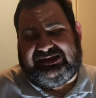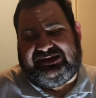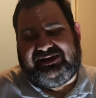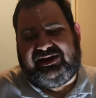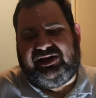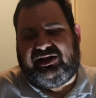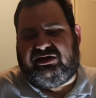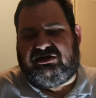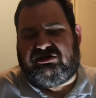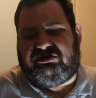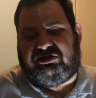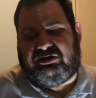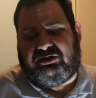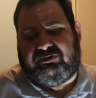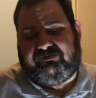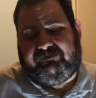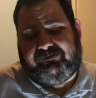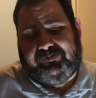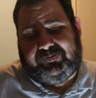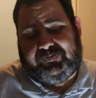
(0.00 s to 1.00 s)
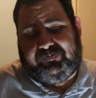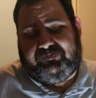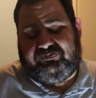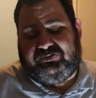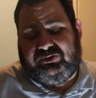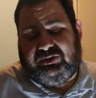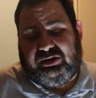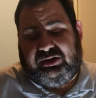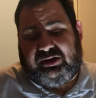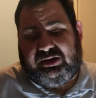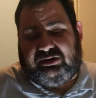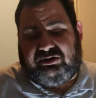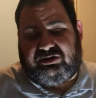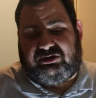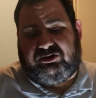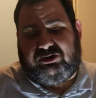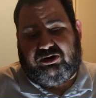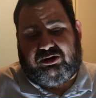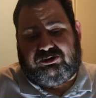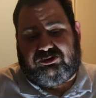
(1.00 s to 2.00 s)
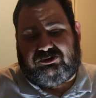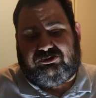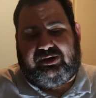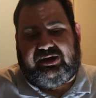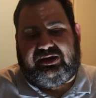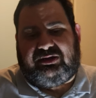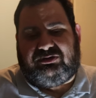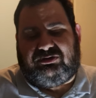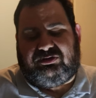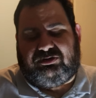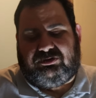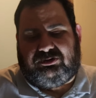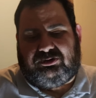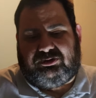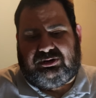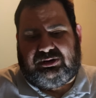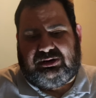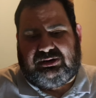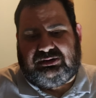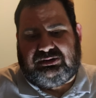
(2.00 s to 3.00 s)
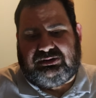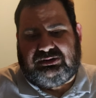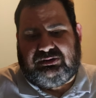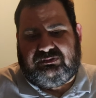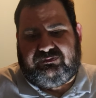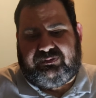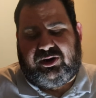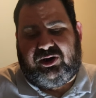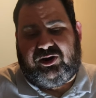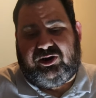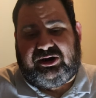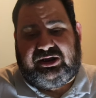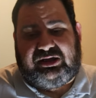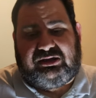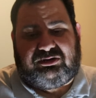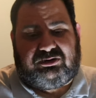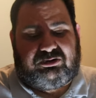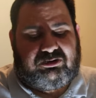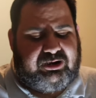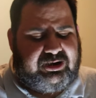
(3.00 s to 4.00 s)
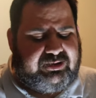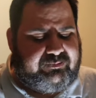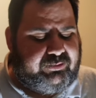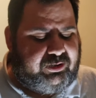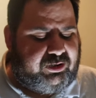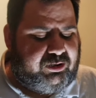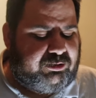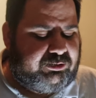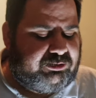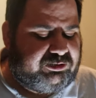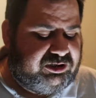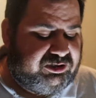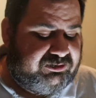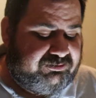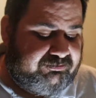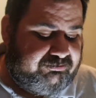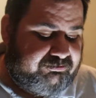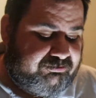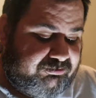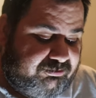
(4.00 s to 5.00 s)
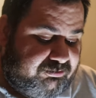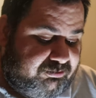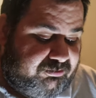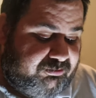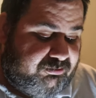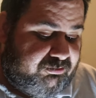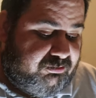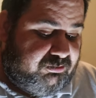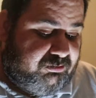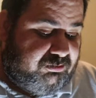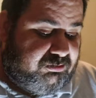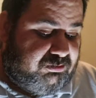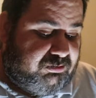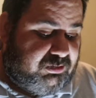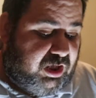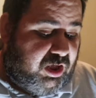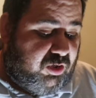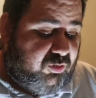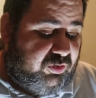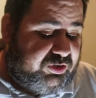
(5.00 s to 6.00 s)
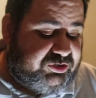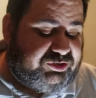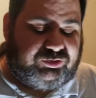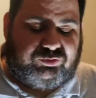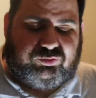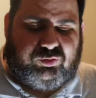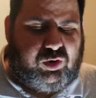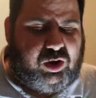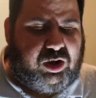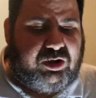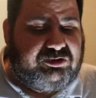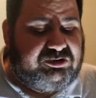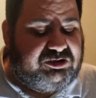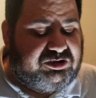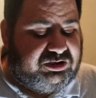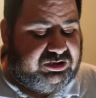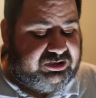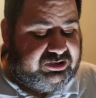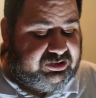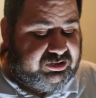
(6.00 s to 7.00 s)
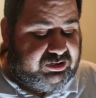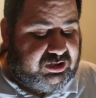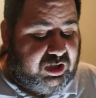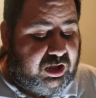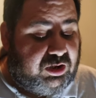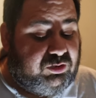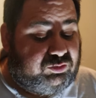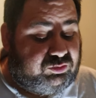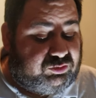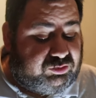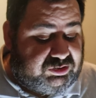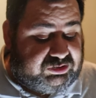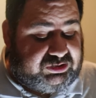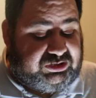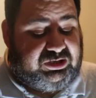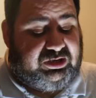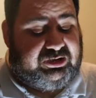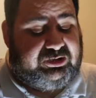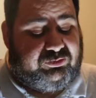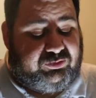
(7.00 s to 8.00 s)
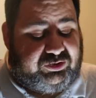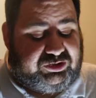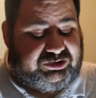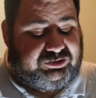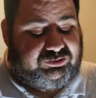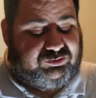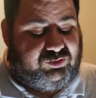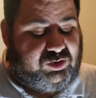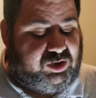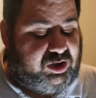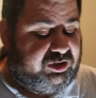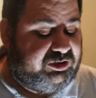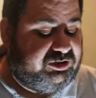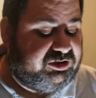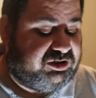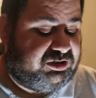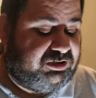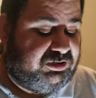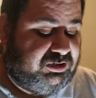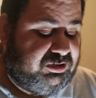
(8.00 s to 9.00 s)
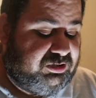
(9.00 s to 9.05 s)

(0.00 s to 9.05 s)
is, it's not always ponies and rainbows. I wish it was. I really wish it was.